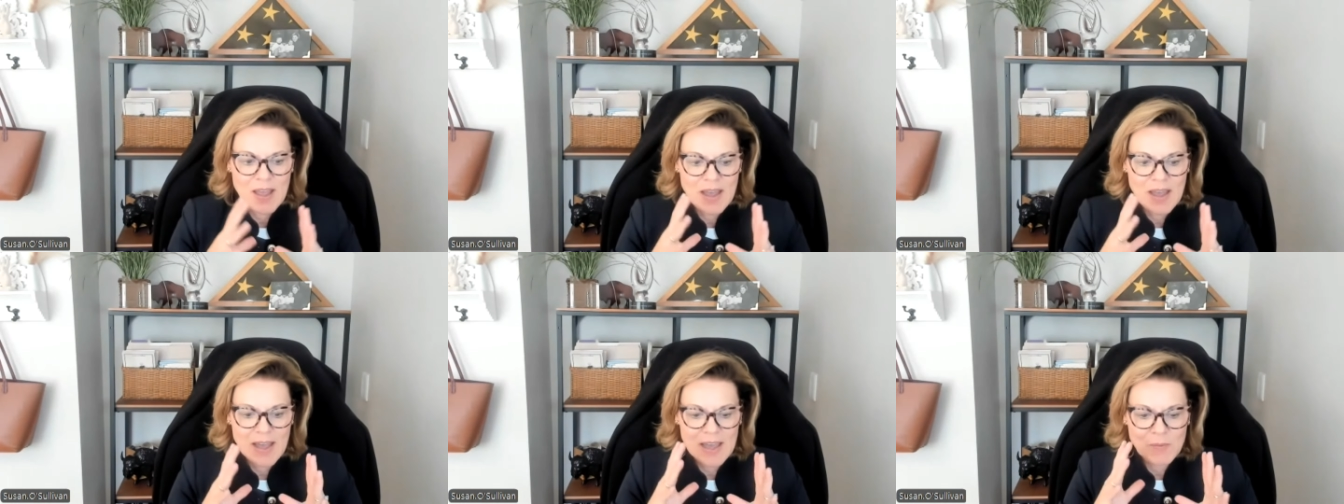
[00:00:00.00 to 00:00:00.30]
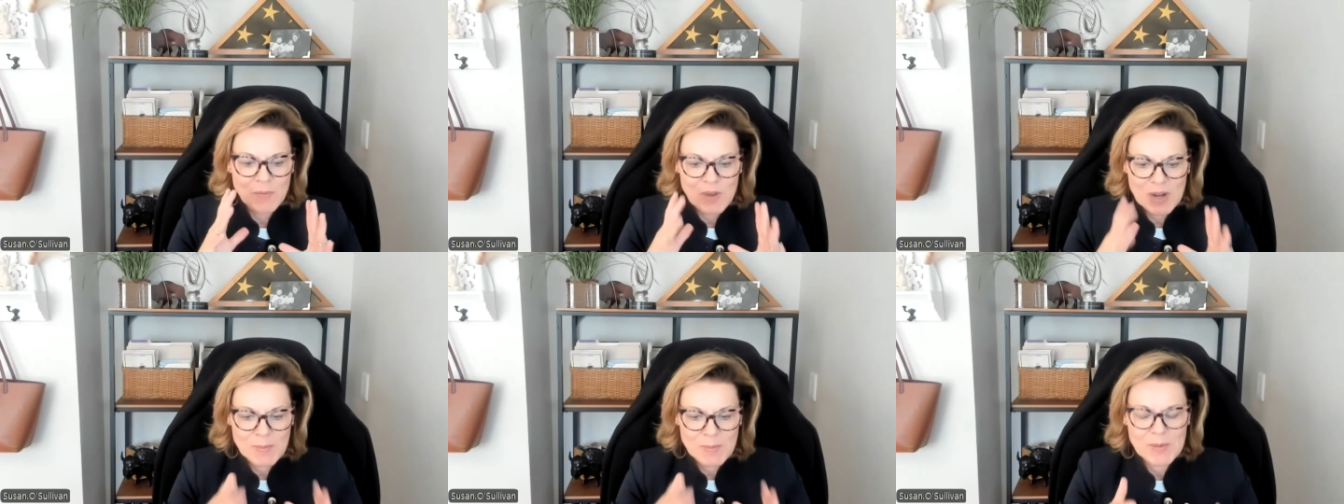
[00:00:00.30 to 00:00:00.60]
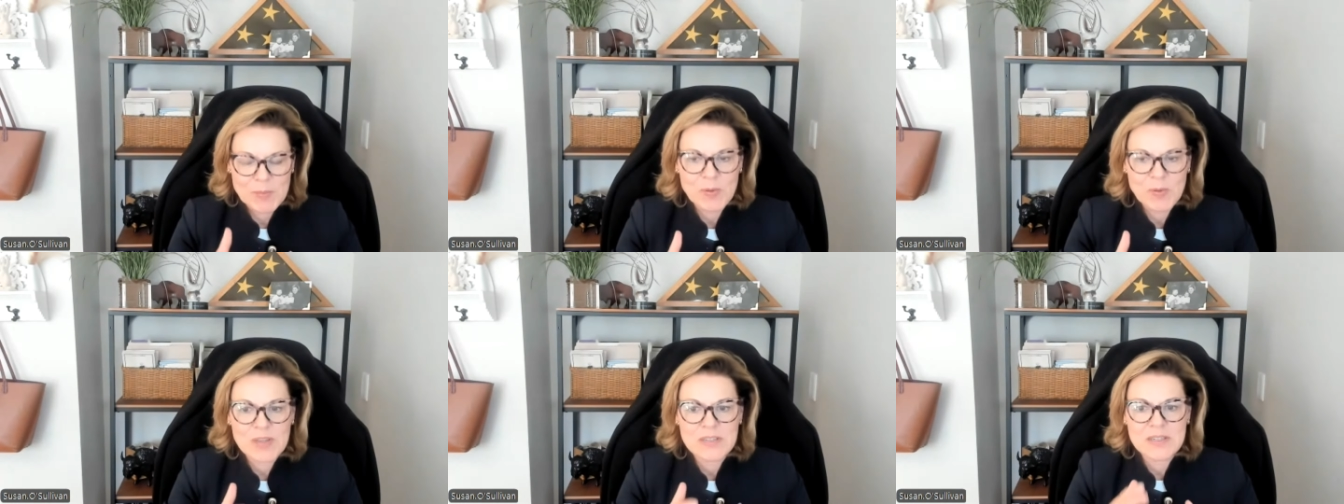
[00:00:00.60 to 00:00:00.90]
I want to be
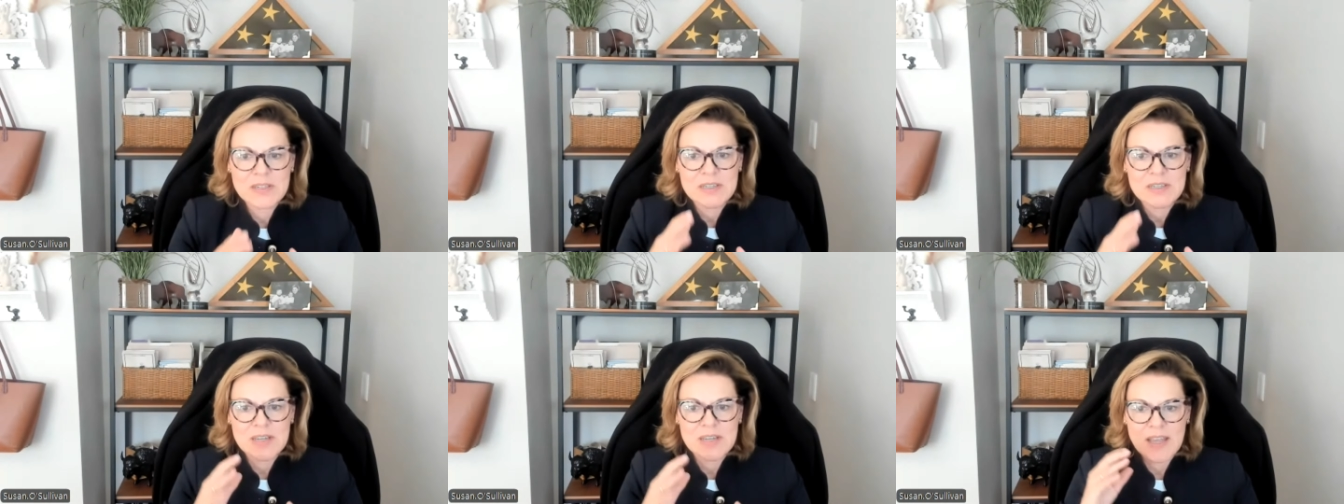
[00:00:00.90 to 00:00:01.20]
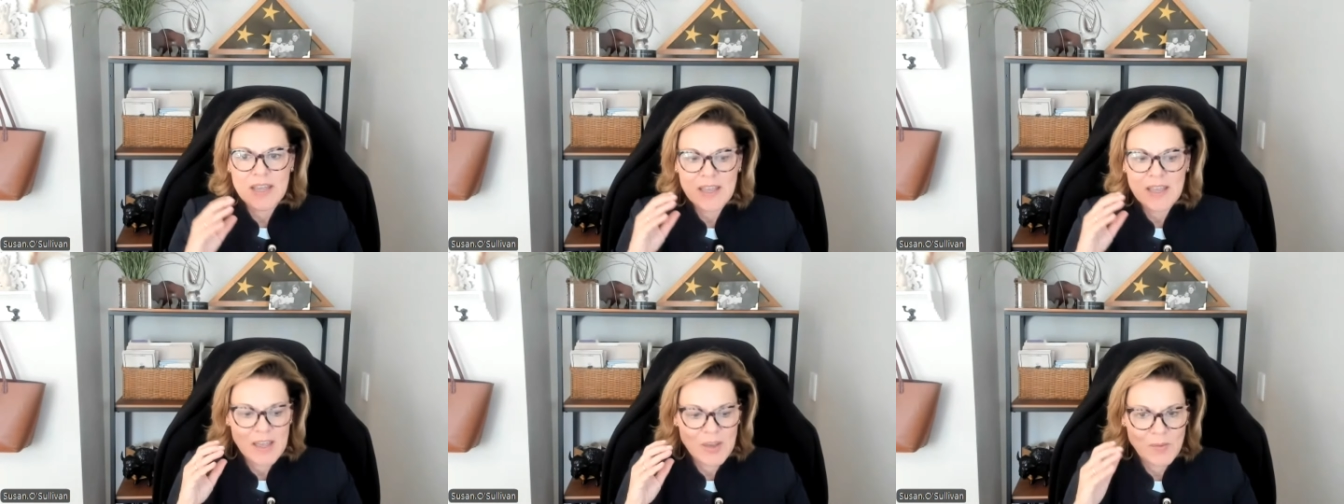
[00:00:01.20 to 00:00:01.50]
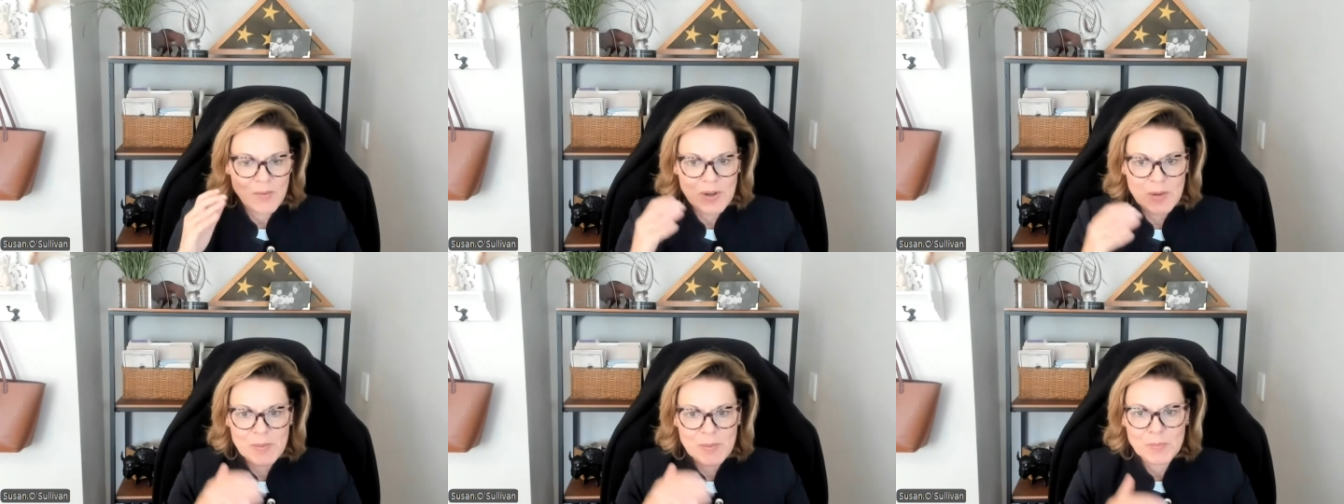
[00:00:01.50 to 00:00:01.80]
present today. I
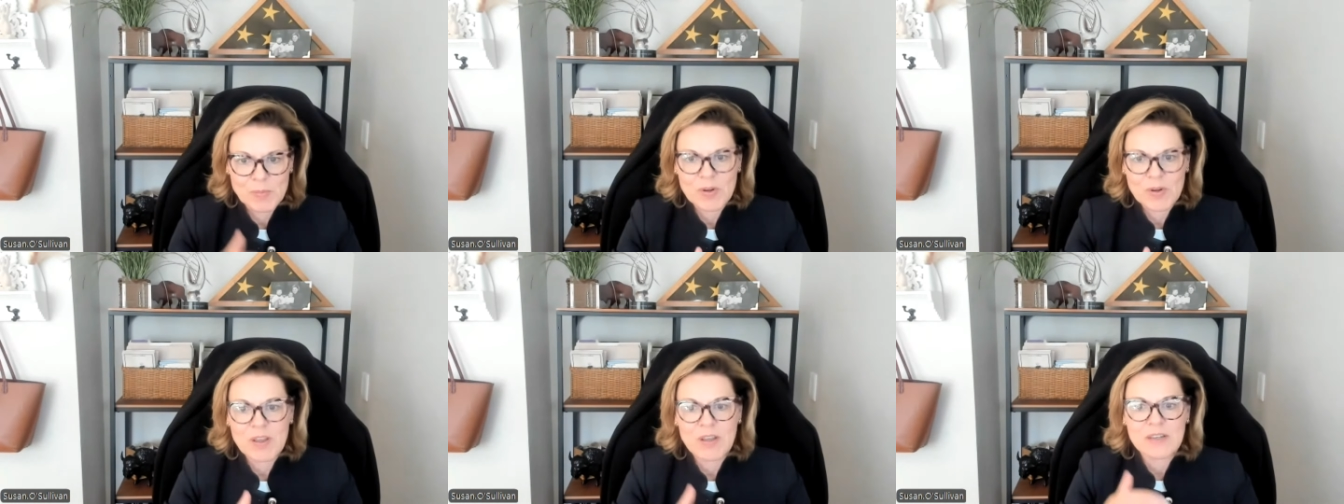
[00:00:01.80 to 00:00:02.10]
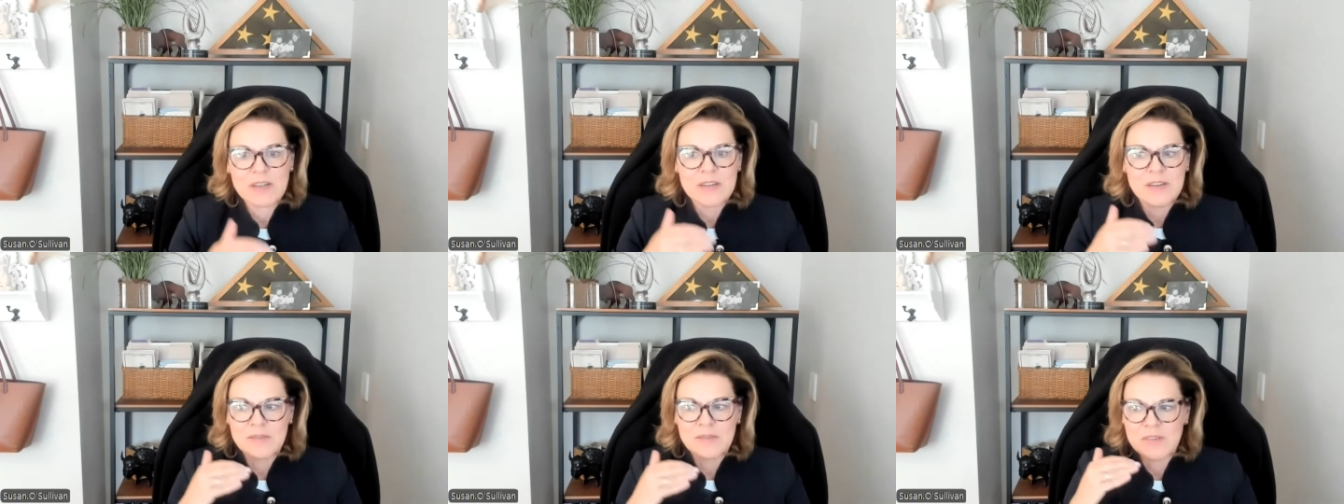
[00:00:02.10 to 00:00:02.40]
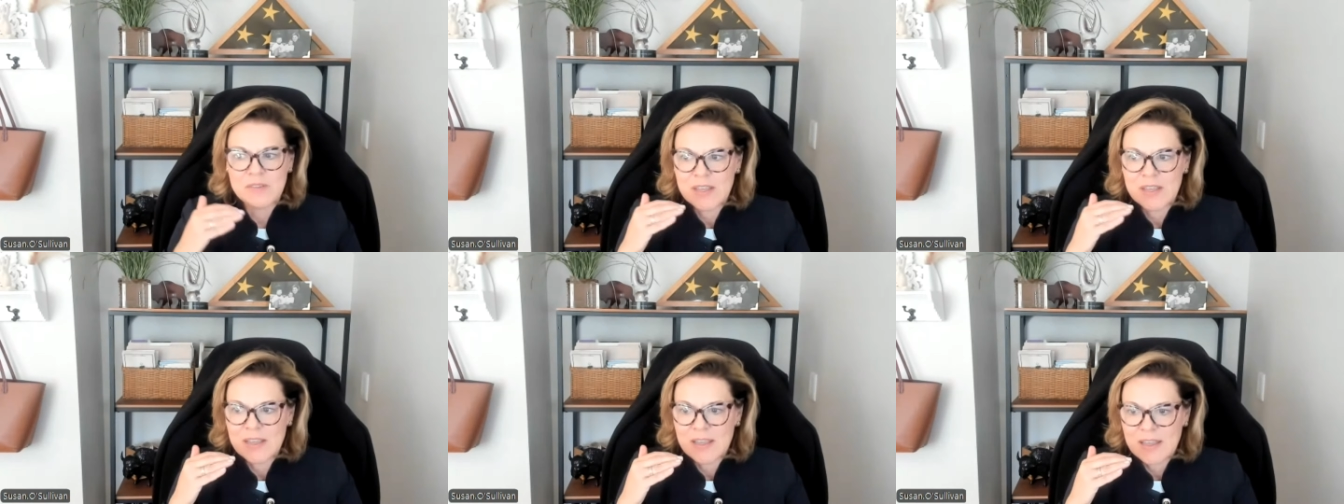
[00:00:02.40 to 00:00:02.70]
want to be productive.